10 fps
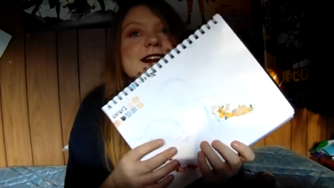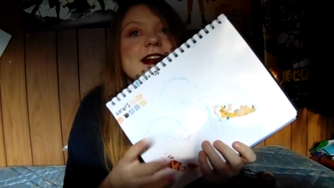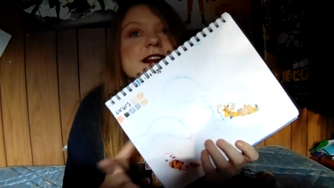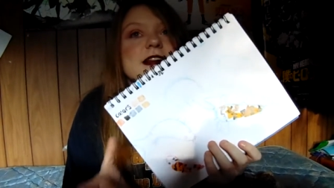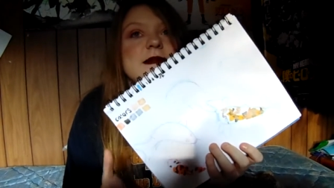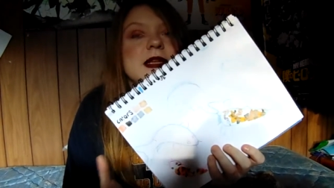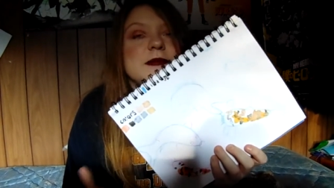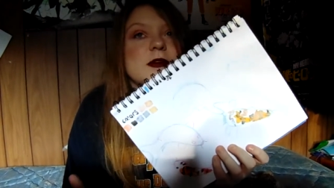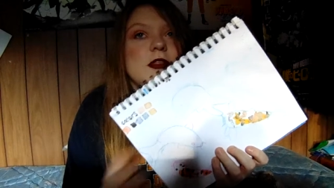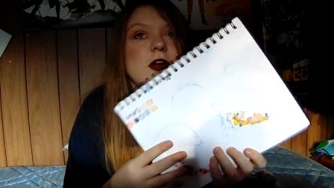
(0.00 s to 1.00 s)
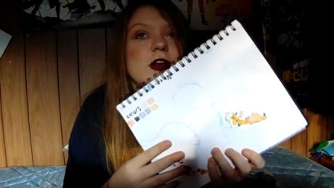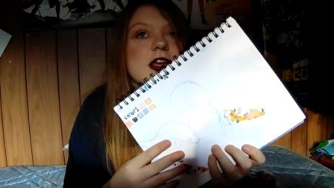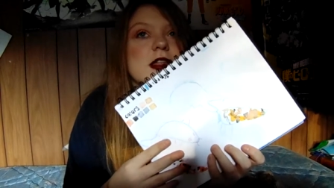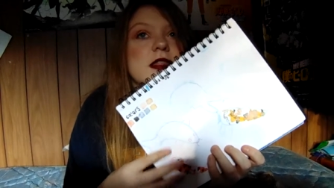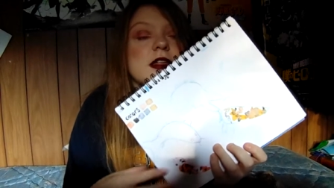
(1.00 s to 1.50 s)
the night of September
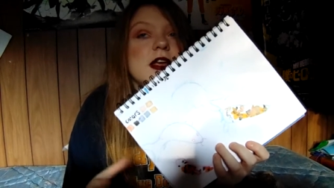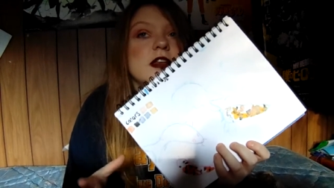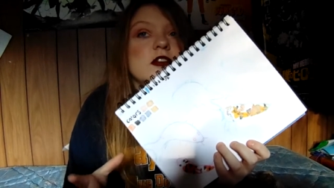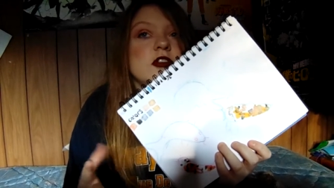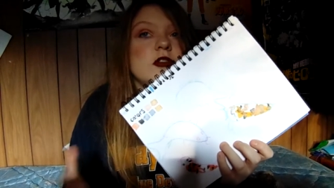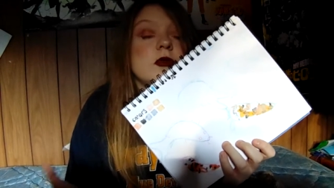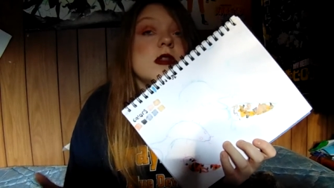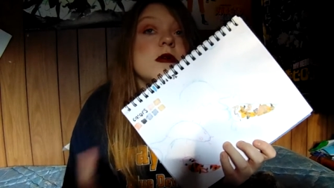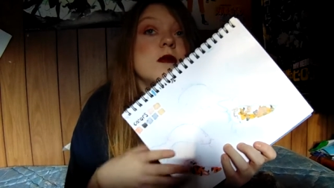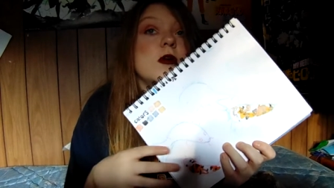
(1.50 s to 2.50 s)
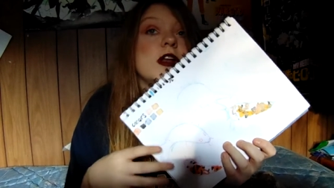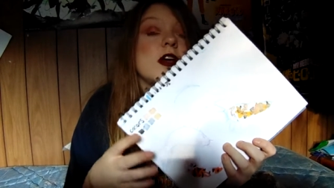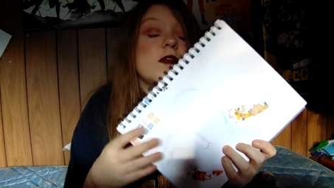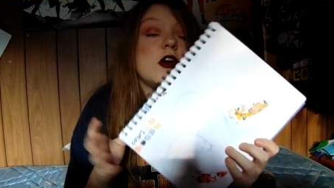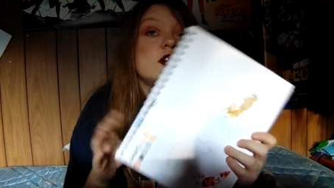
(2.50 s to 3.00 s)
30th into the
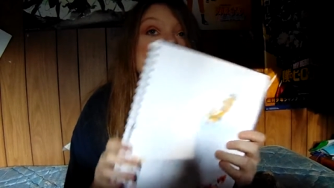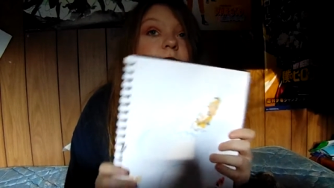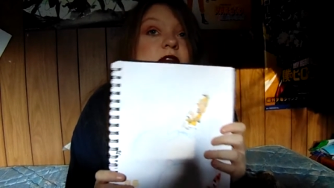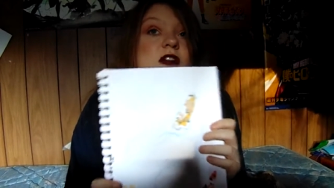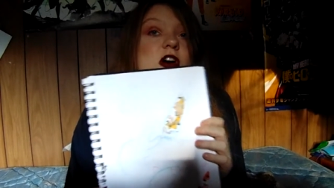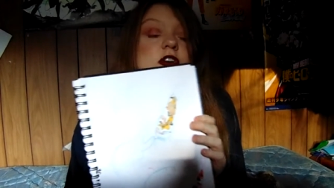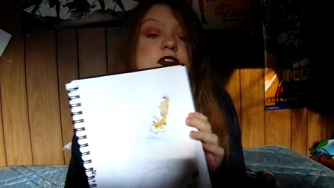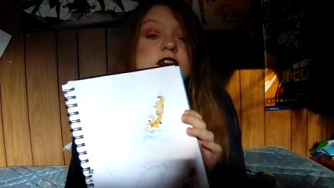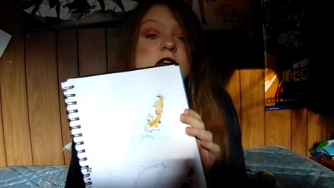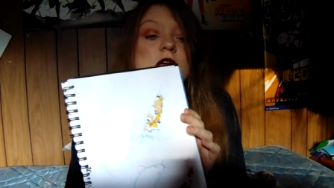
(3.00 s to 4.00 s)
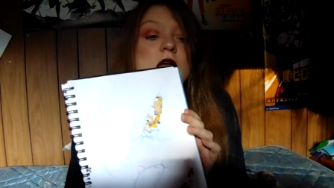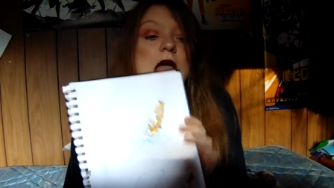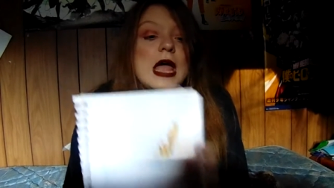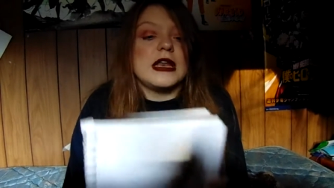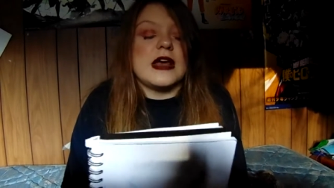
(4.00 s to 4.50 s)
morning of October 1st.
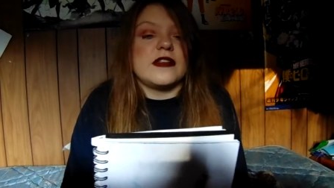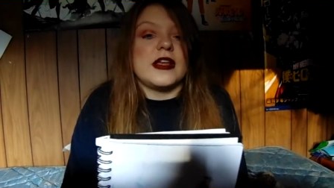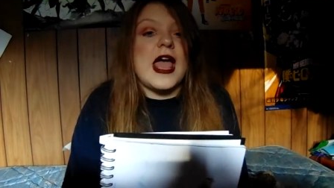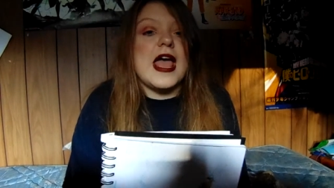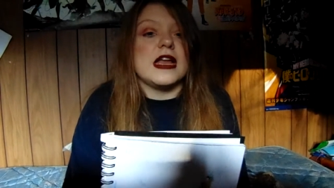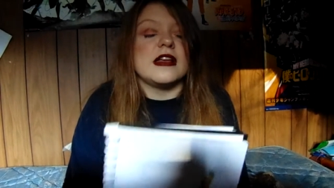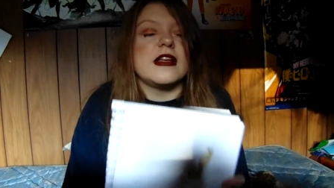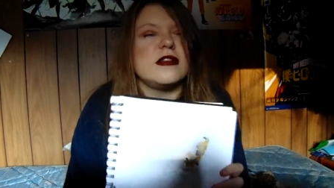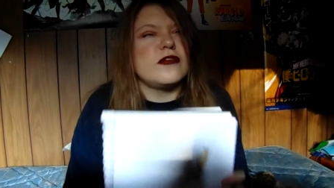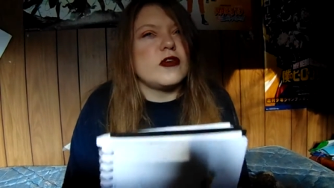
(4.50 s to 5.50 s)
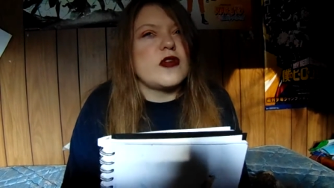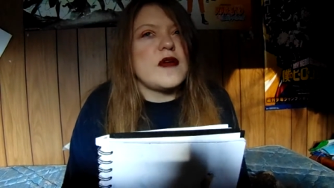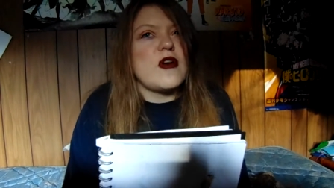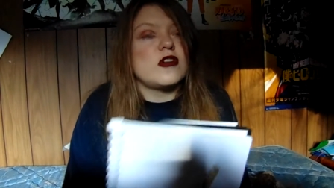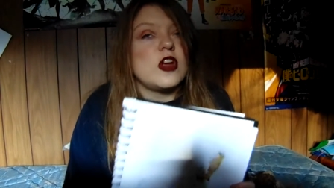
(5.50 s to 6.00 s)
And I was like, hey, today's the first
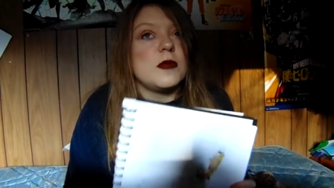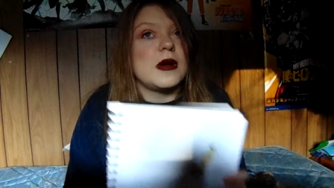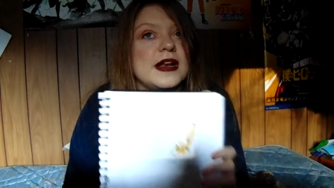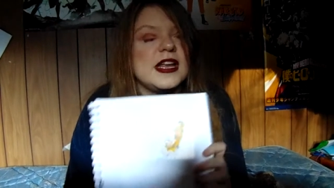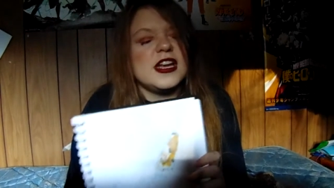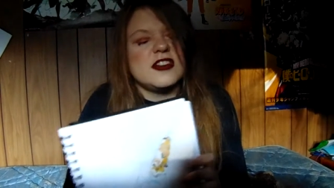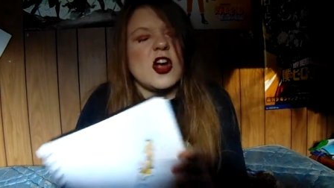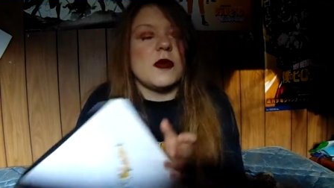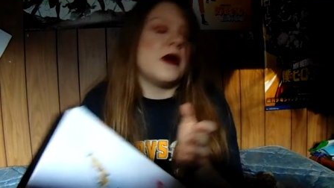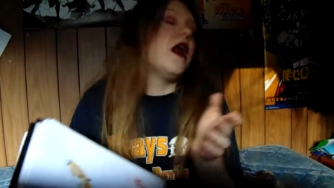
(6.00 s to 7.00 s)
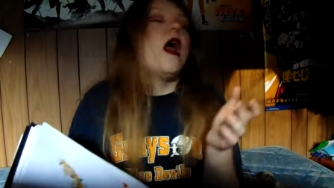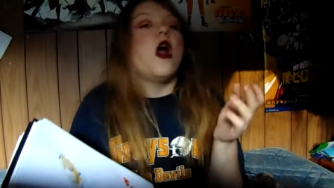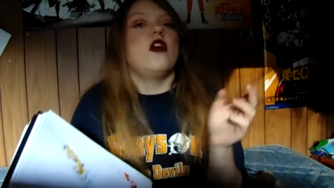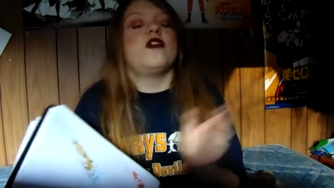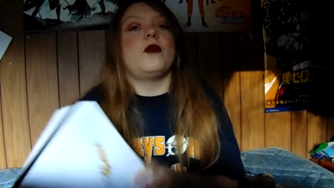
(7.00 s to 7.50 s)
day of October in Inktober.
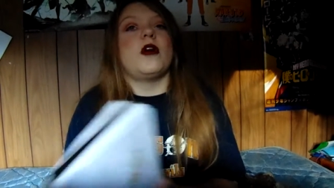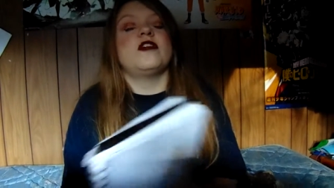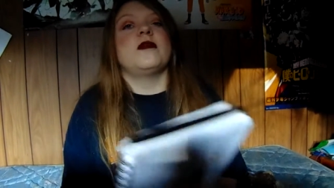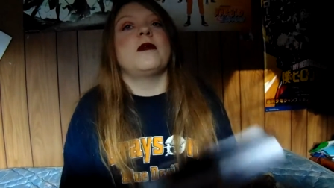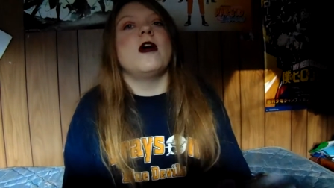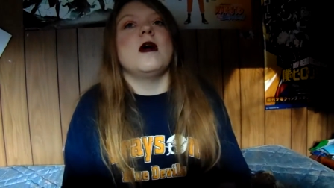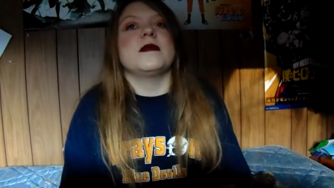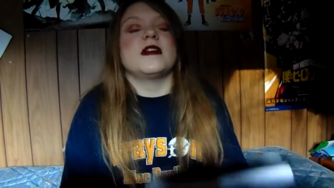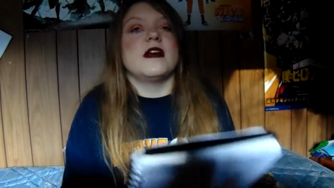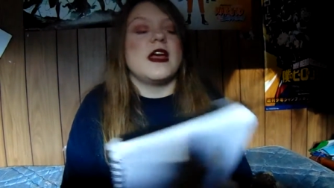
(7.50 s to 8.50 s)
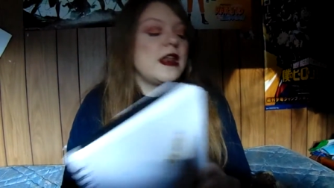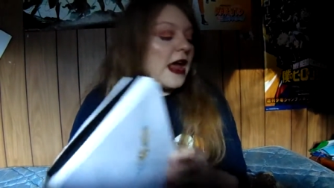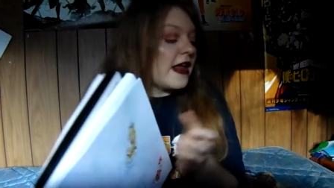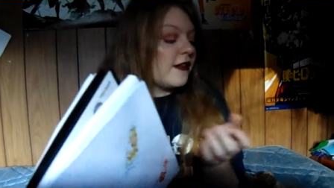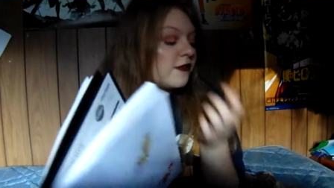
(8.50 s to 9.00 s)
So what's the prompt? And
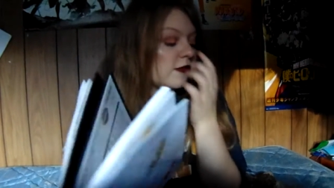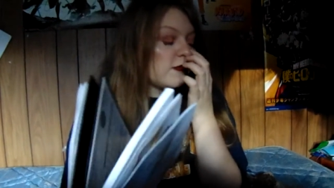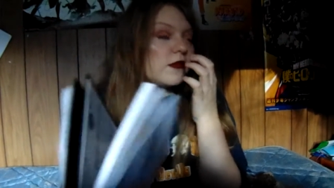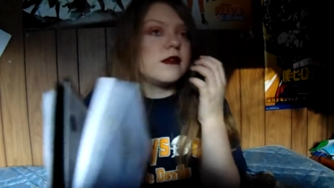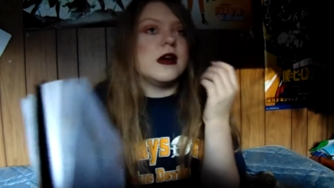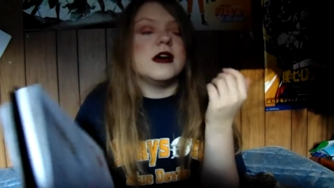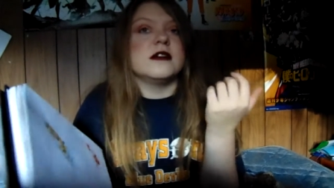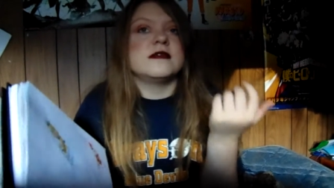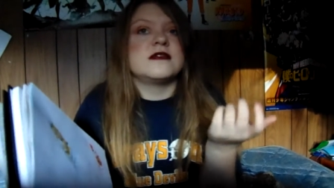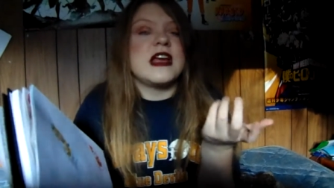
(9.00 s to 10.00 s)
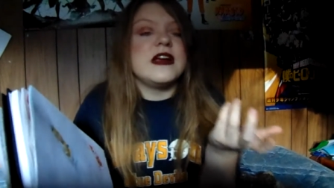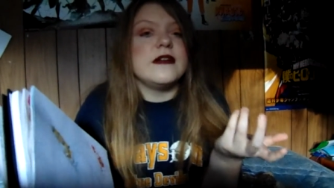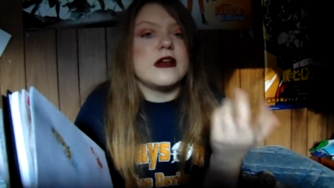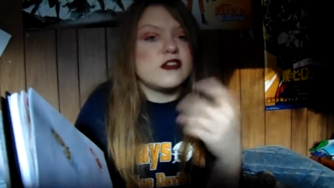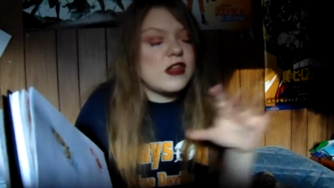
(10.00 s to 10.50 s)
I had saved
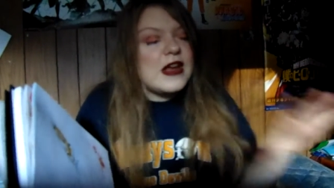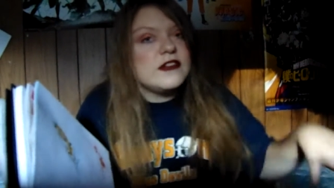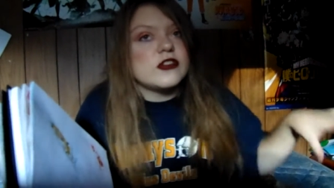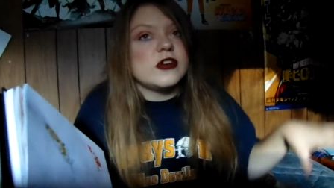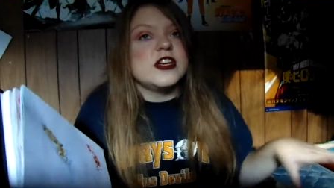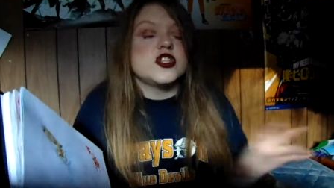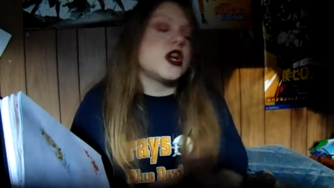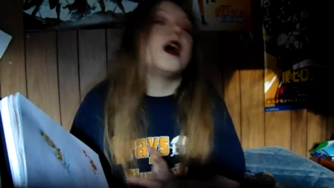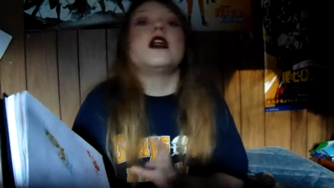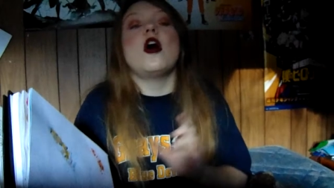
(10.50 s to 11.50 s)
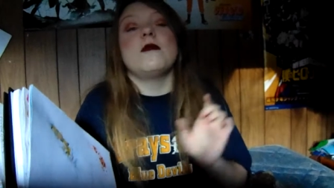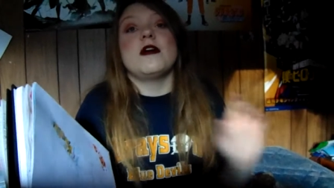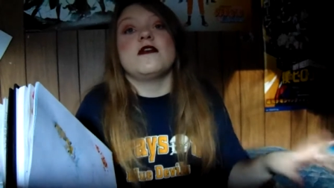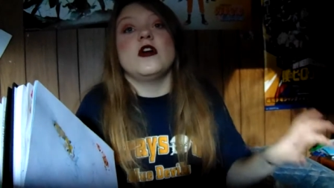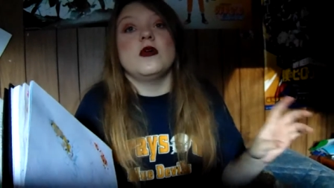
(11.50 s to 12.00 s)
a screenshot on
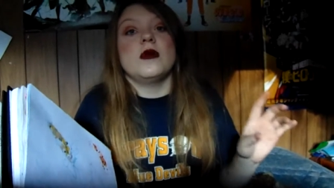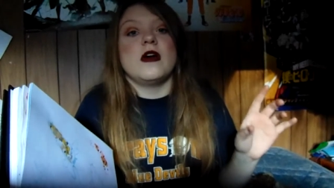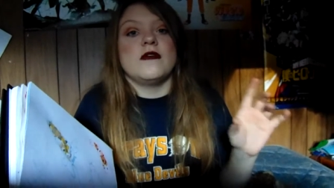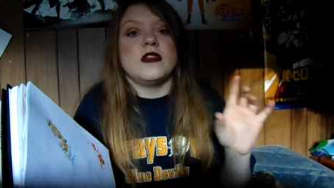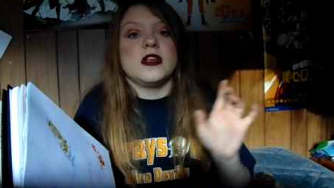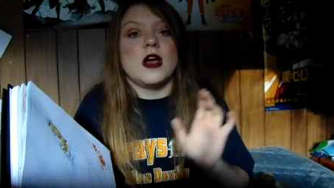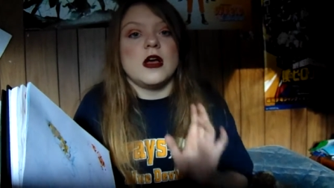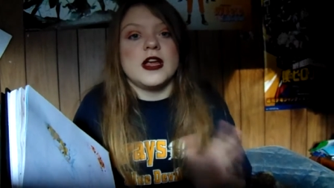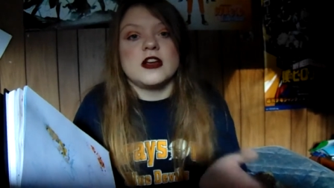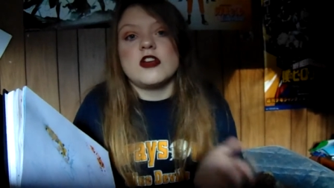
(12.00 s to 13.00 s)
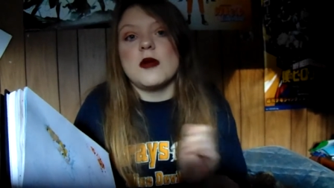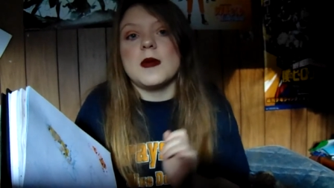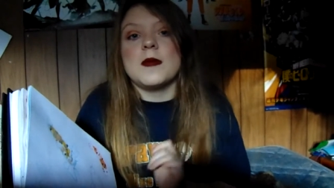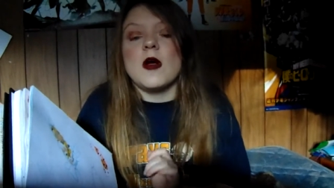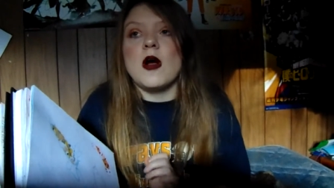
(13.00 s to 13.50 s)
my phone of the
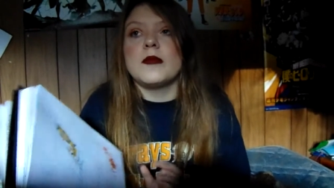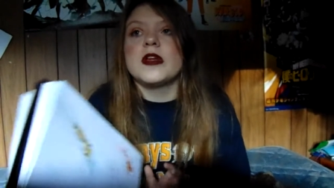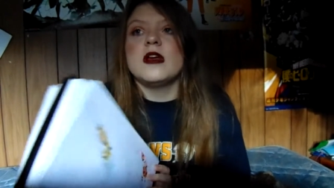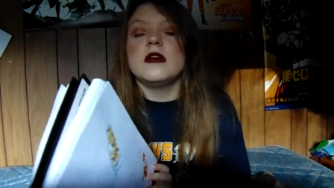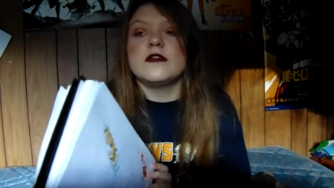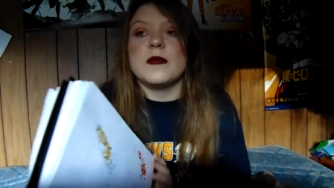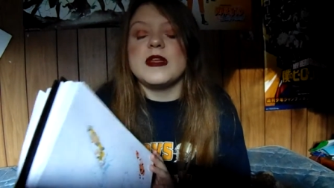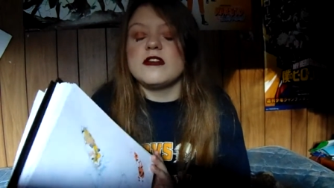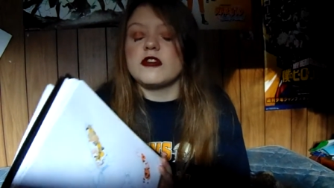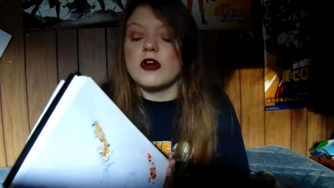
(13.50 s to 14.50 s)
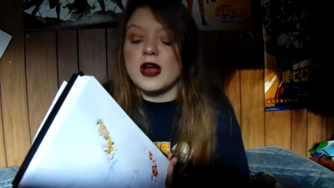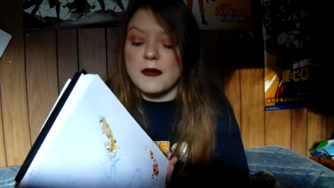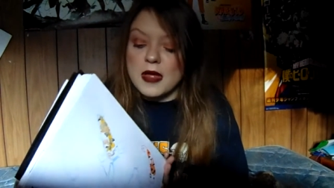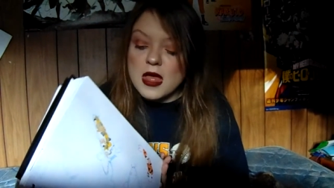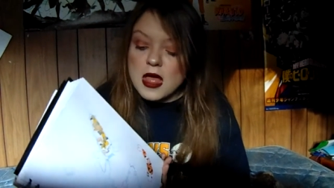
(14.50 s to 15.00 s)
Inktober prompt from Instagram.